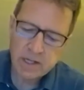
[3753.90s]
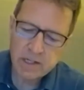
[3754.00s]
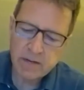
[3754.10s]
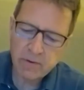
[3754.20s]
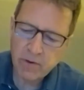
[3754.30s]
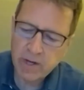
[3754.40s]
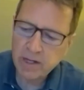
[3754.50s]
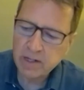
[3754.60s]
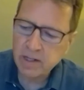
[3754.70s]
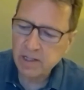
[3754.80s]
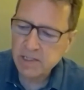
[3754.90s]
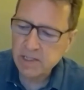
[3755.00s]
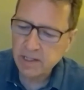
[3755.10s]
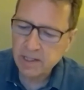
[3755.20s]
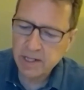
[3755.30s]
I'd never recognised
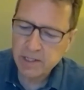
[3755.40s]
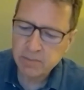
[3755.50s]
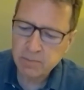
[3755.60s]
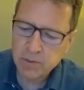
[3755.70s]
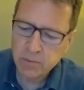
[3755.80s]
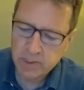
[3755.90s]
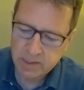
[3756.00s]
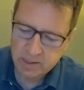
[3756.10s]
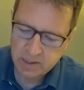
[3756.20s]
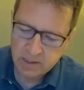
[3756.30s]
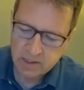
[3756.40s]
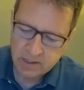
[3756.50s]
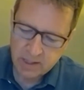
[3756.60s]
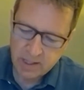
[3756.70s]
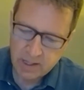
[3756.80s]
the connection between
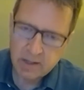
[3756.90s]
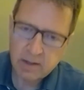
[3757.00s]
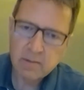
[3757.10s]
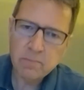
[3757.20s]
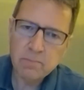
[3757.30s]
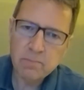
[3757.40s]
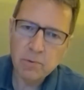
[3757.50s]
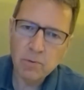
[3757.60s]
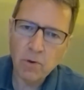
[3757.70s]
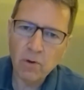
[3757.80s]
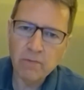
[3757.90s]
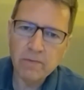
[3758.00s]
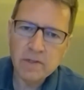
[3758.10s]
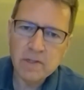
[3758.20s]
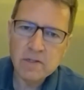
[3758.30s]
uh, pro golf
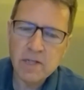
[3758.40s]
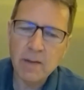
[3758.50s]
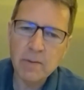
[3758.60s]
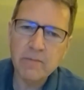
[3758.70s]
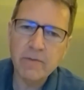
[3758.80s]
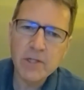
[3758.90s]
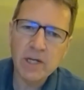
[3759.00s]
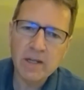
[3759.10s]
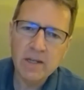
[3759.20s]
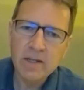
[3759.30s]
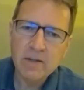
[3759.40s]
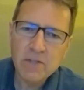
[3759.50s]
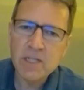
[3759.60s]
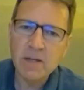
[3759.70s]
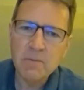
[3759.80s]
and salmon fishing. It's
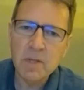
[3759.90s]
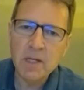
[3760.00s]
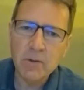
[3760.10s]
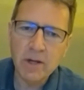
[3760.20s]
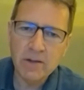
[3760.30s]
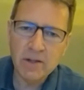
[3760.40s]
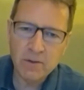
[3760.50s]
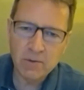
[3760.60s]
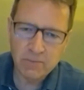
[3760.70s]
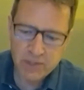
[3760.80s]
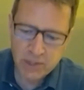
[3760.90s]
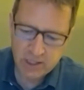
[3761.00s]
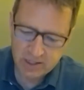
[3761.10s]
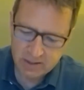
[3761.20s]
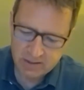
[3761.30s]
just like me going out, you know,
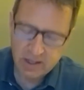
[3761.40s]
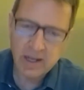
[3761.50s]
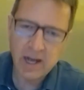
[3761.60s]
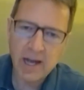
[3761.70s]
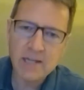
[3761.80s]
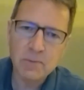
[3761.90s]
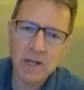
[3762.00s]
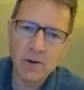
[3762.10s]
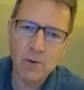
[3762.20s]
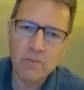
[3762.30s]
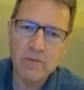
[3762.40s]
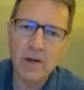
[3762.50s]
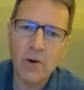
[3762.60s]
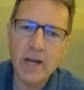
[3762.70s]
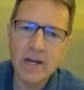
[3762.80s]
fishing, and I get asked when I get home if I
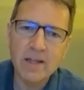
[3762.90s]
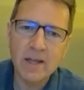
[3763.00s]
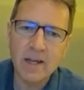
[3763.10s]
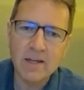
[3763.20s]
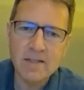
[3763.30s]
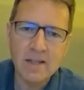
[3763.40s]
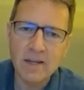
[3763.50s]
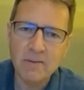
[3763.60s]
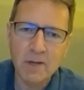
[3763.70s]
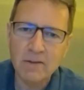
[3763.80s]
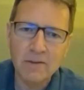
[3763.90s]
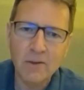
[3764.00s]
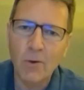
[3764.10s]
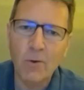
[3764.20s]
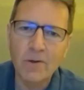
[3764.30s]
caught anything, and it's like, well,
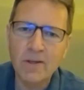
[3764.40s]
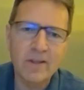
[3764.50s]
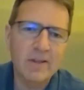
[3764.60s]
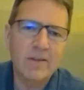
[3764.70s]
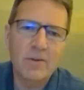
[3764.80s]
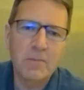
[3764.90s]
no, nobody,